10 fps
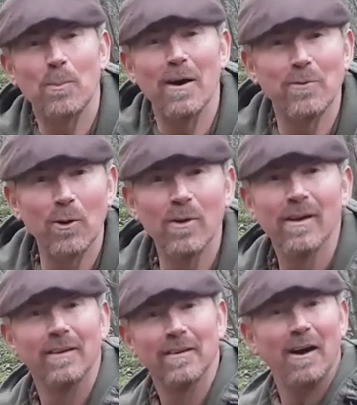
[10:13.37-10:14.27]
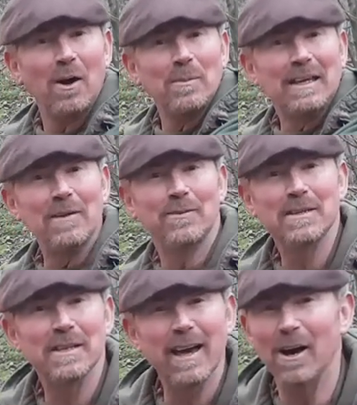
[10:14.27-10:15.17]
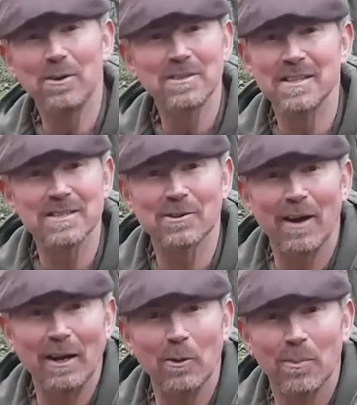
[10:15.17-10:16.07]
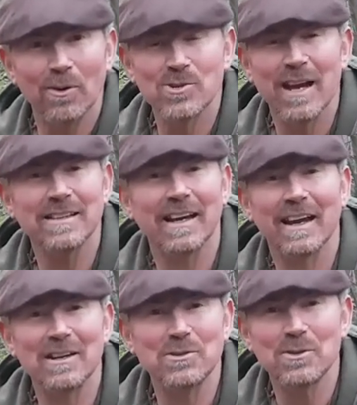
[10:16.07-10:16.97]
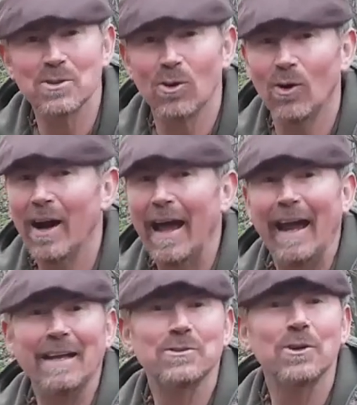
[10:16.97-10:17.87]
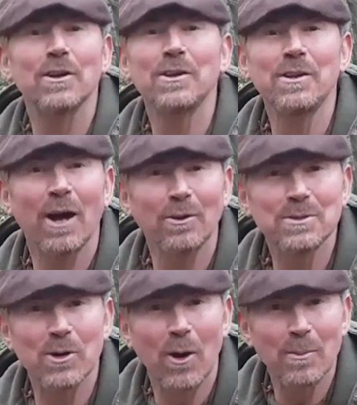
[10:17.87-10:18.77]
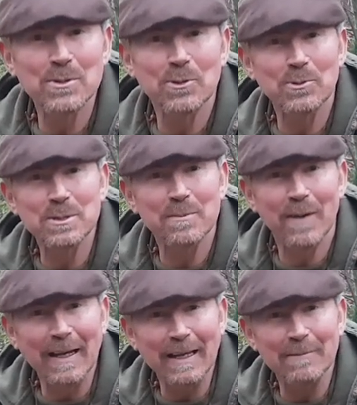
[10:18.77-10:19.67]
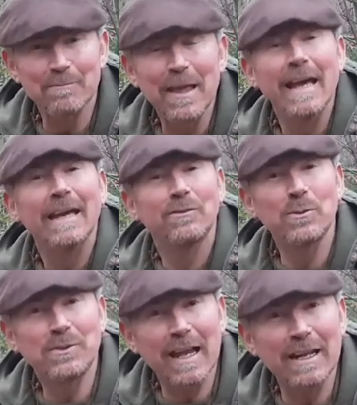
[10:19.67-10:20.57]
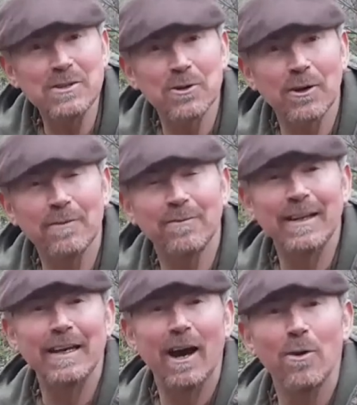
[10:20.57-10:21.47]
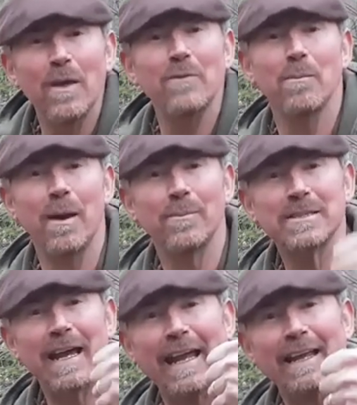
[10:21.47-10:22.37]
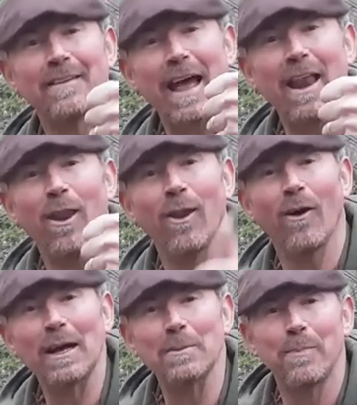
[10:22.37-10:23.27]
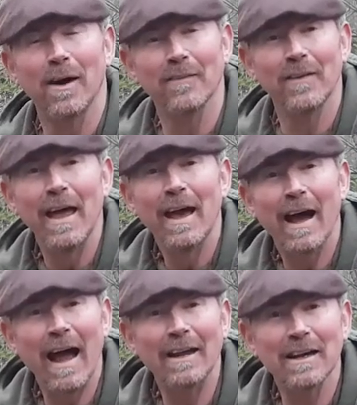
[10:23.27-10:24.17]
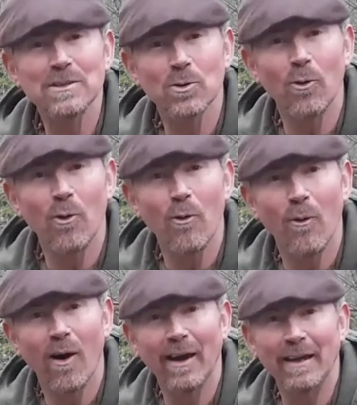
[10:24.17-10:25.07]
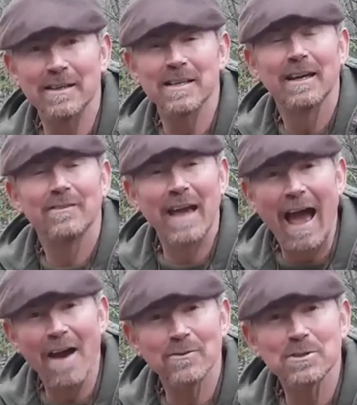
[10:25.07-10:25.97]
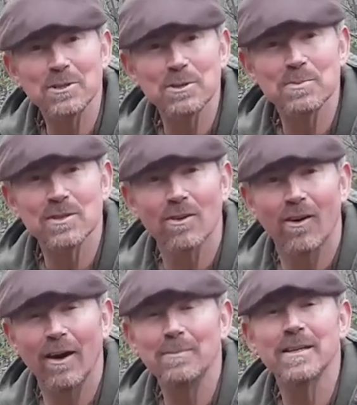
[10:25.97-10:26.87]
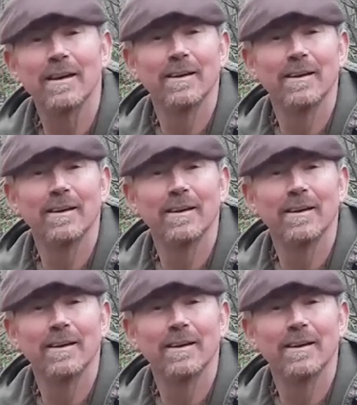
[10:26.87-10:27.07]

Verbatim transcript: Above all, I hope you give this a go because it's a great little project and as you saw it took no time at all to make. If you did enjoy the video then remember to hit that like button and as always if you haven't subscribed